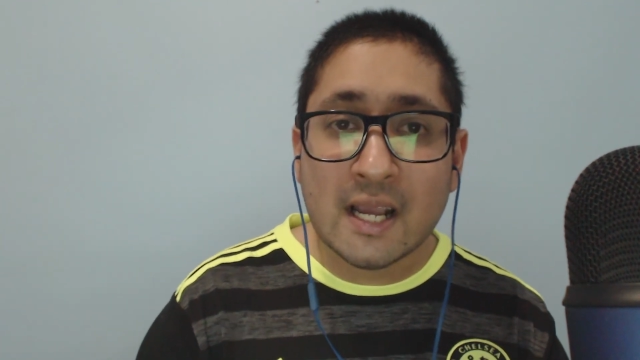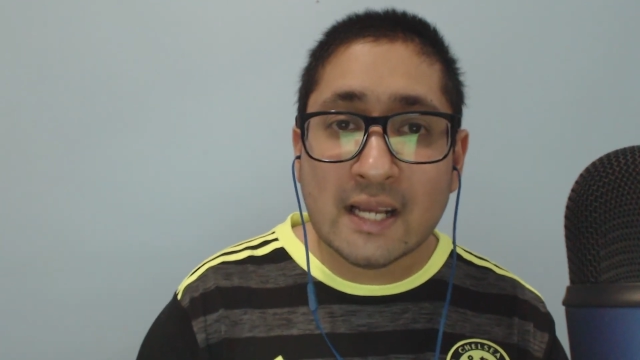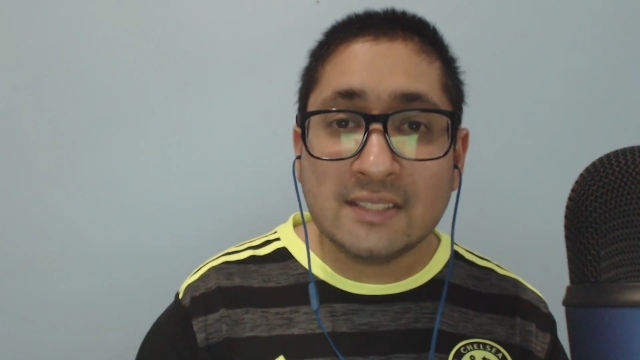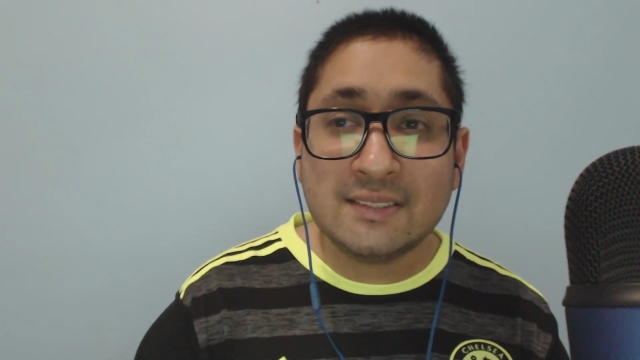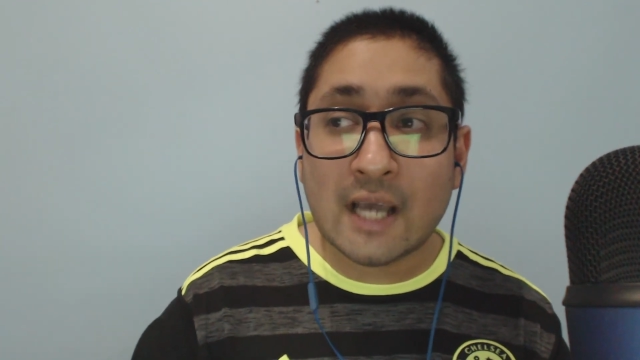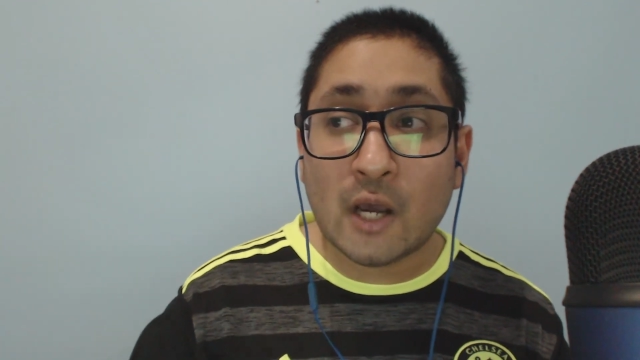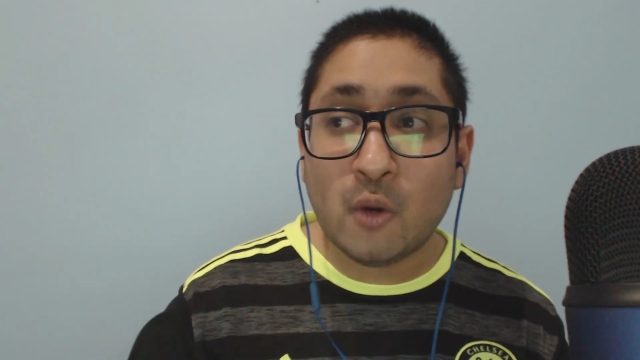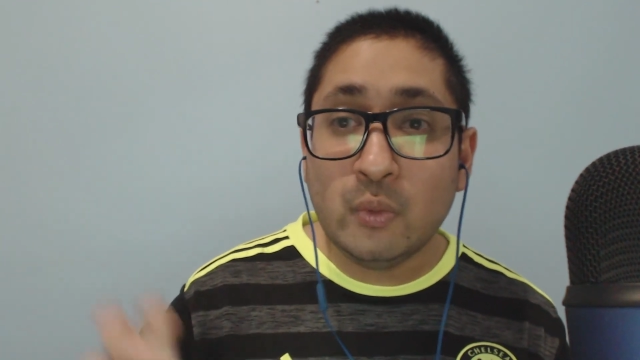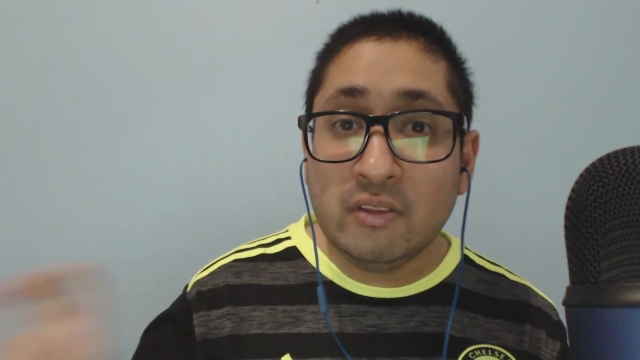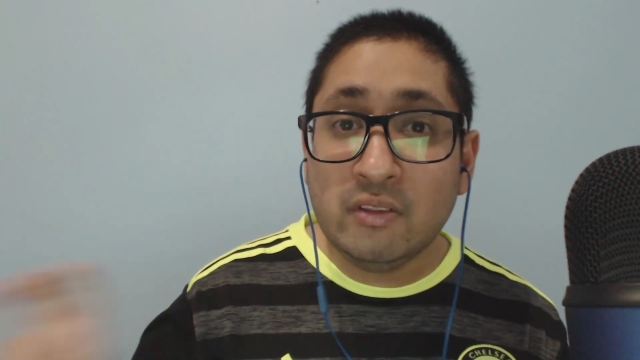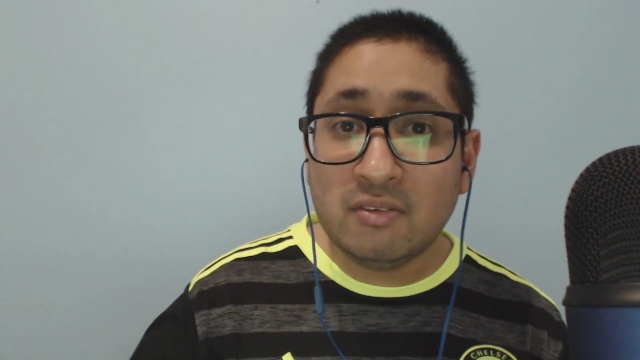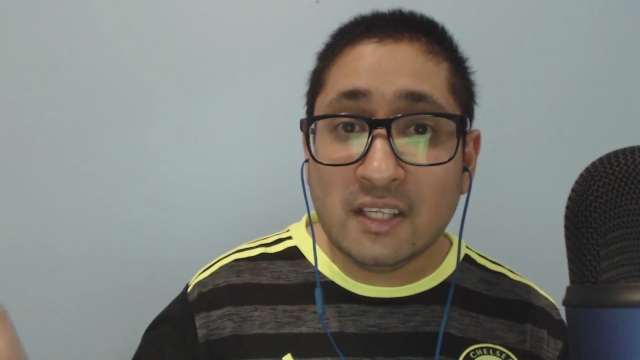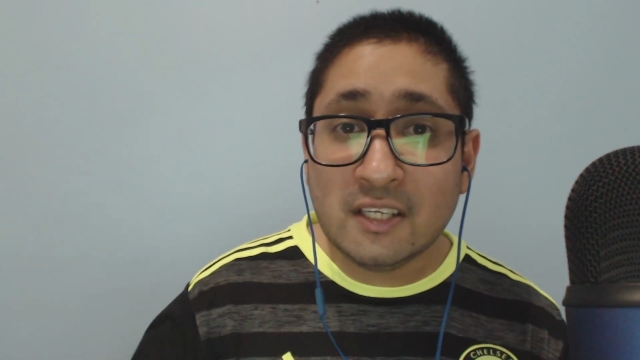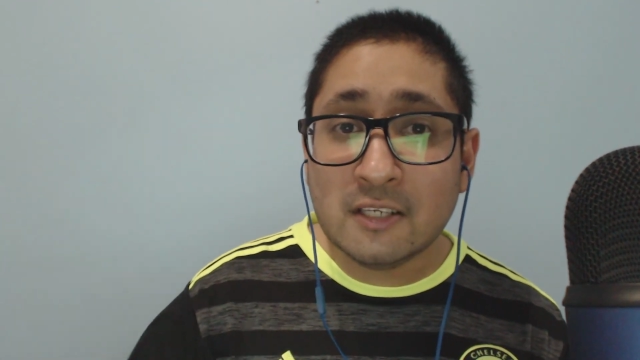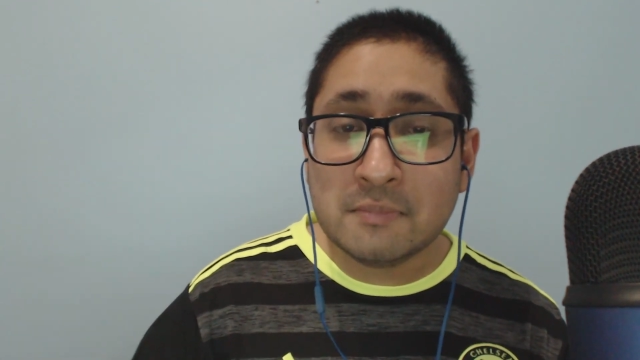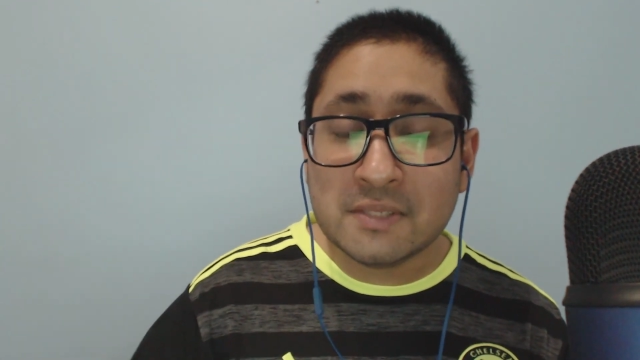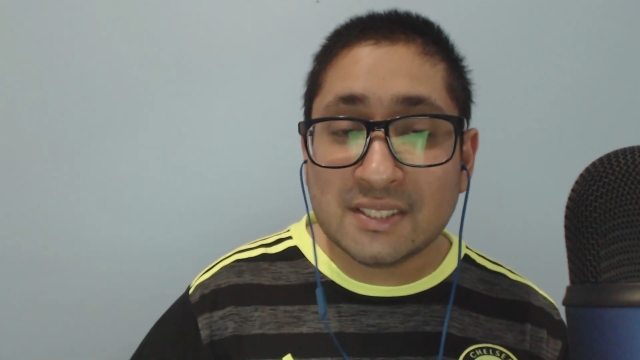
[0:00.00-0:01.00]
is that we
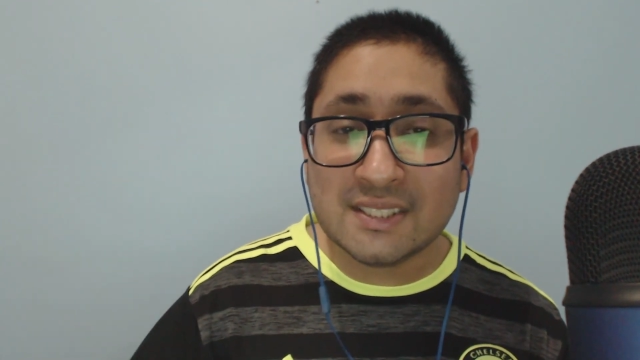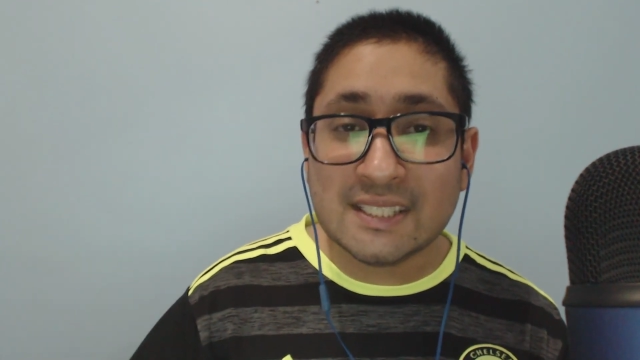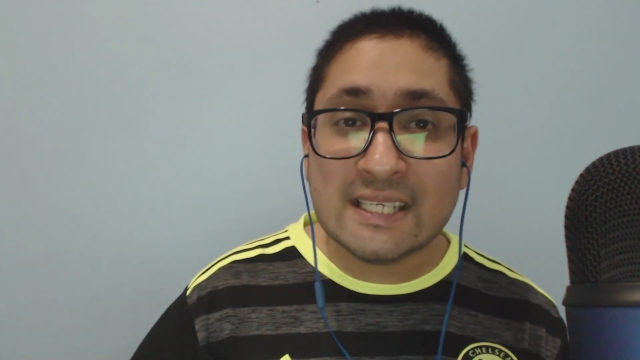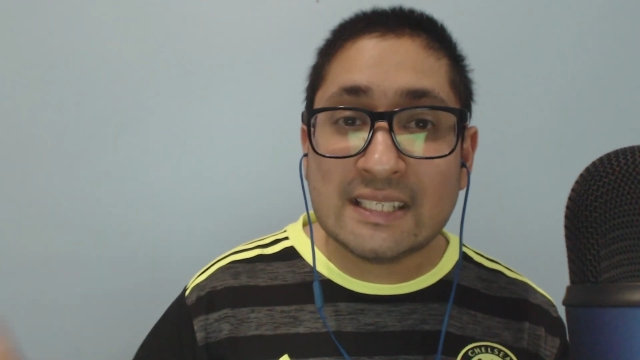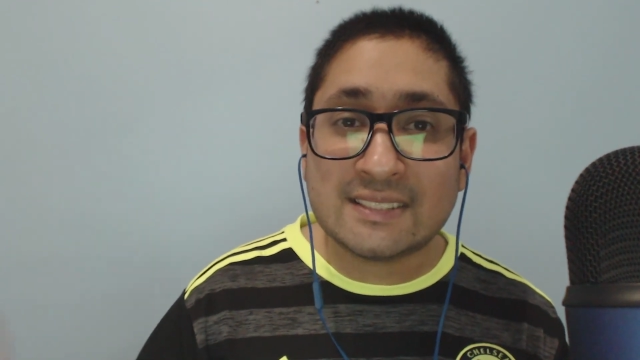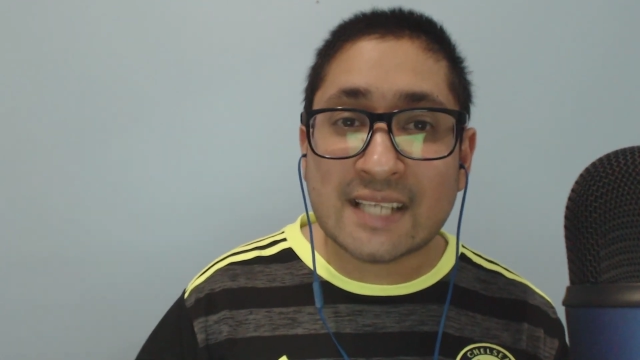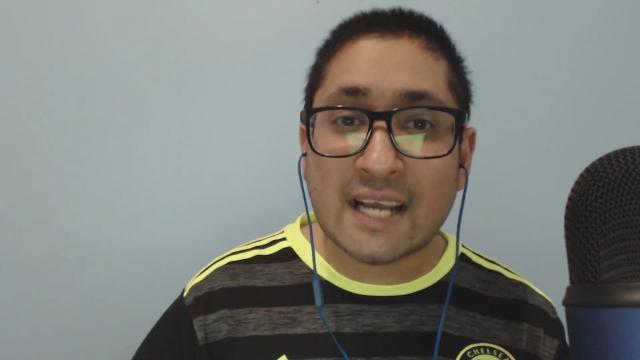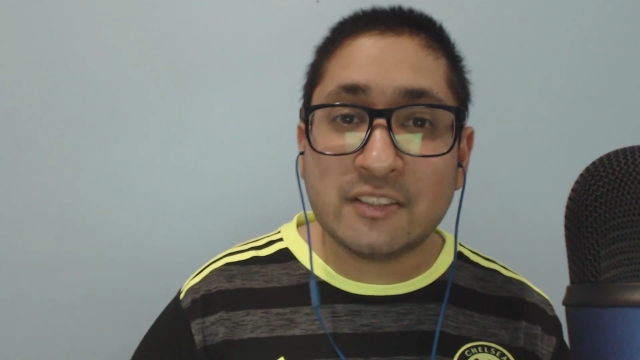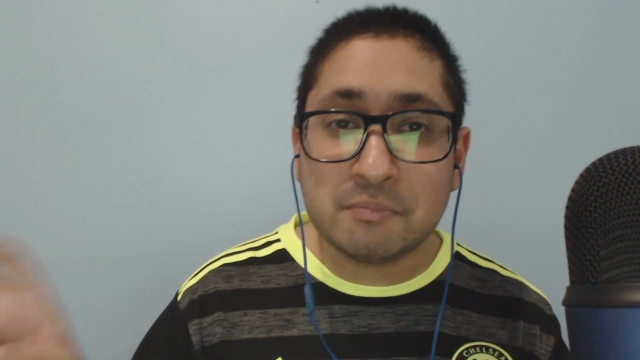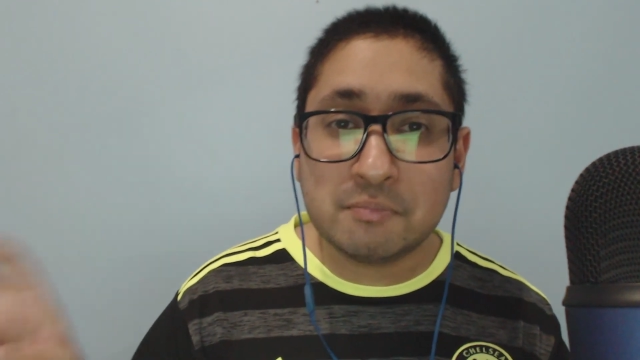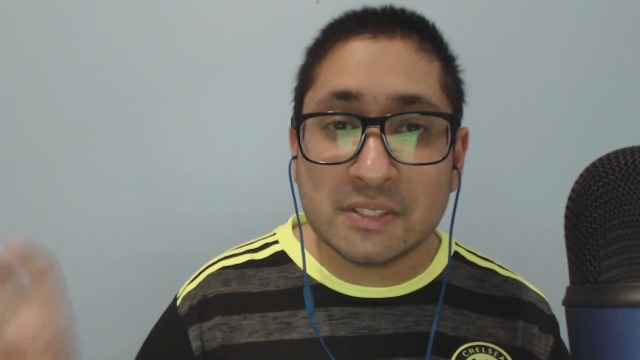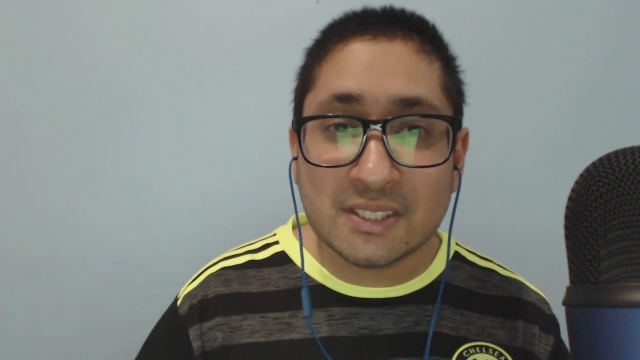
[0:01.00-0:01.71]
see the mistakes as